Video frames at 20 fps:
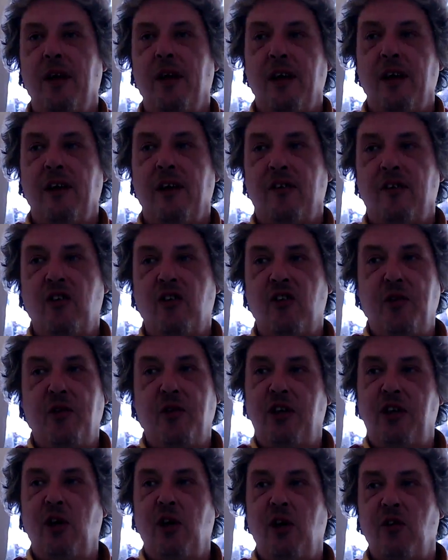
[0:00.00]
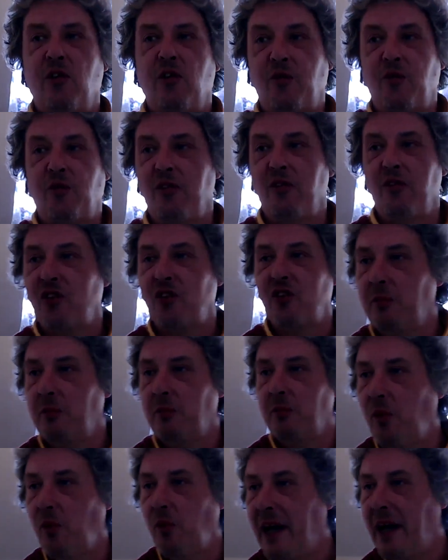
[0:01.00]
mostly not about gay
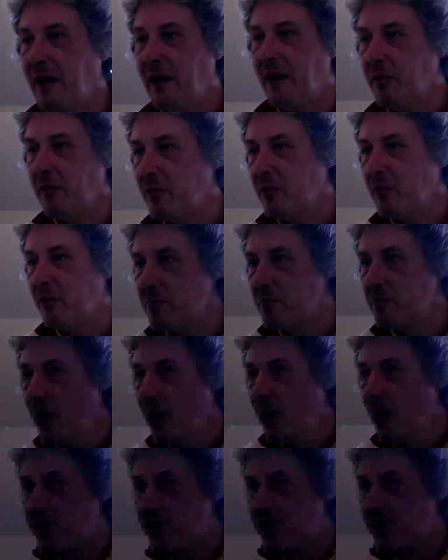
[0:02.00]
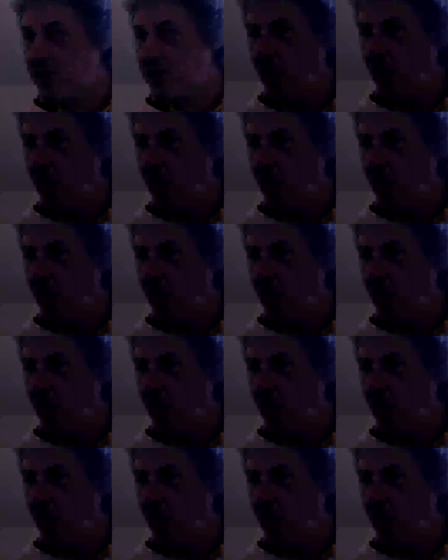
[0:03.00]
marriage. And